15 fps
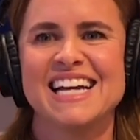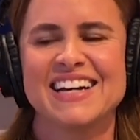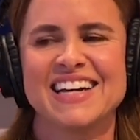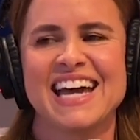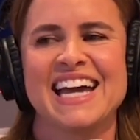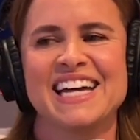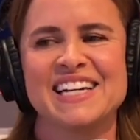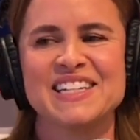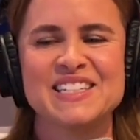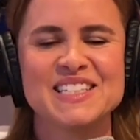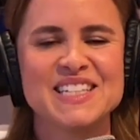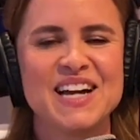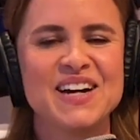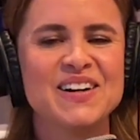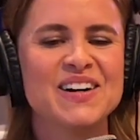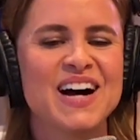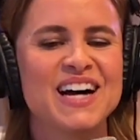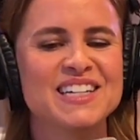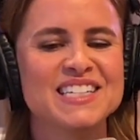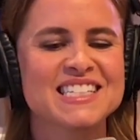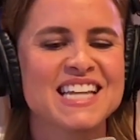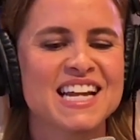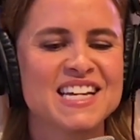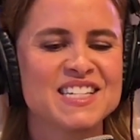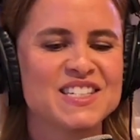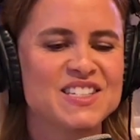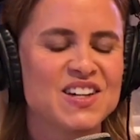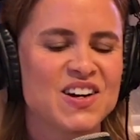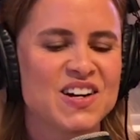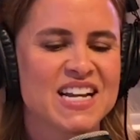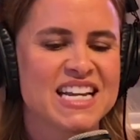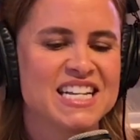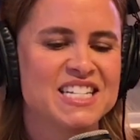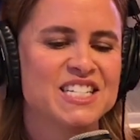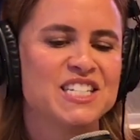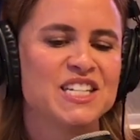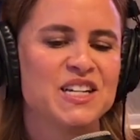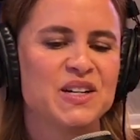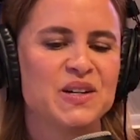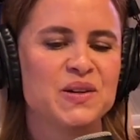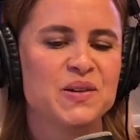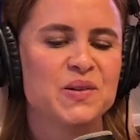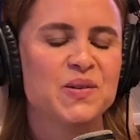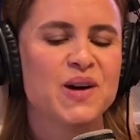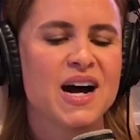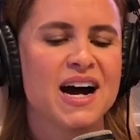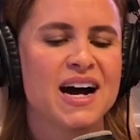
Okay. So I'll just kind of start into,